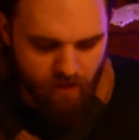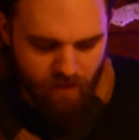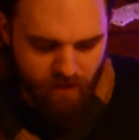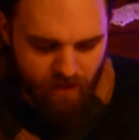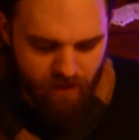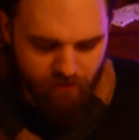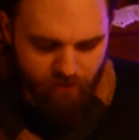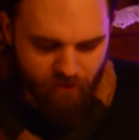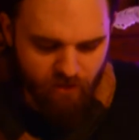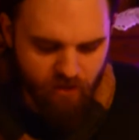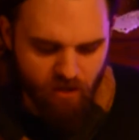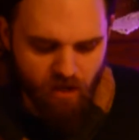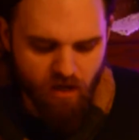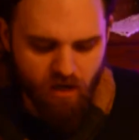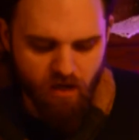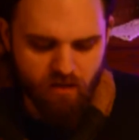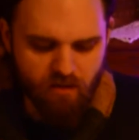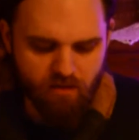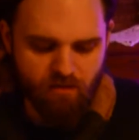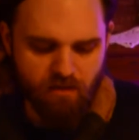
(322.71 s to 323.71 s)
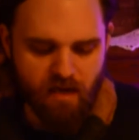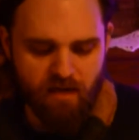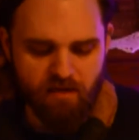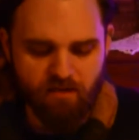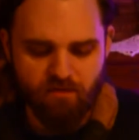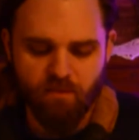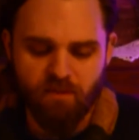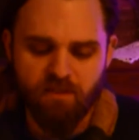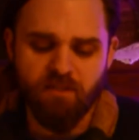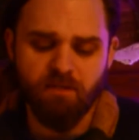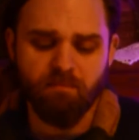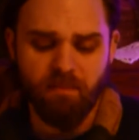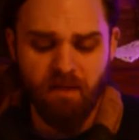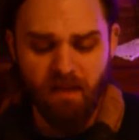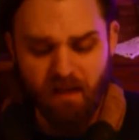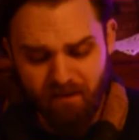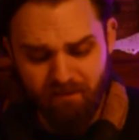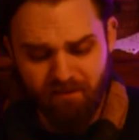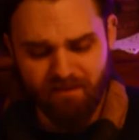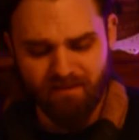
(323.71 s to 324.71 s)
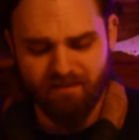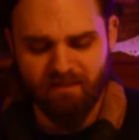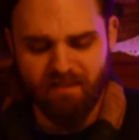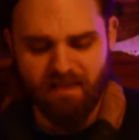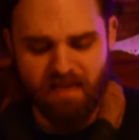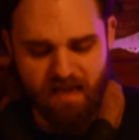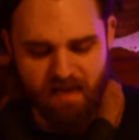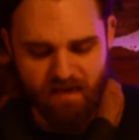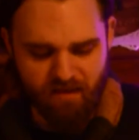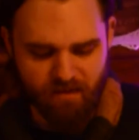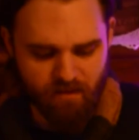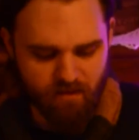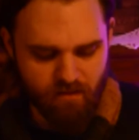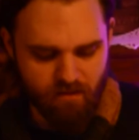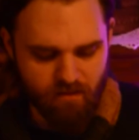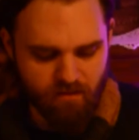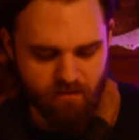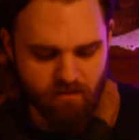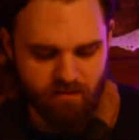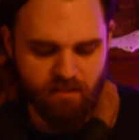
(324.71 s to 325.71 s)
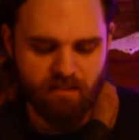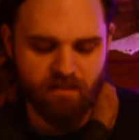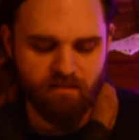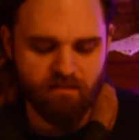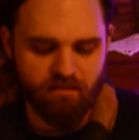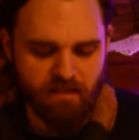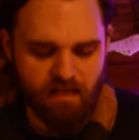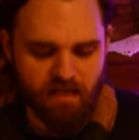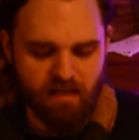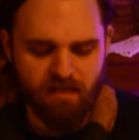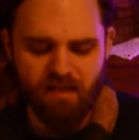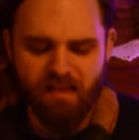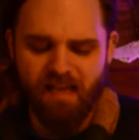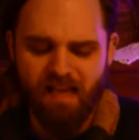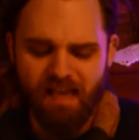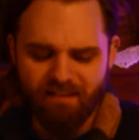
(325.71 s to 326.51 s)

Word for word: "In the car crash when your parents died," she had said,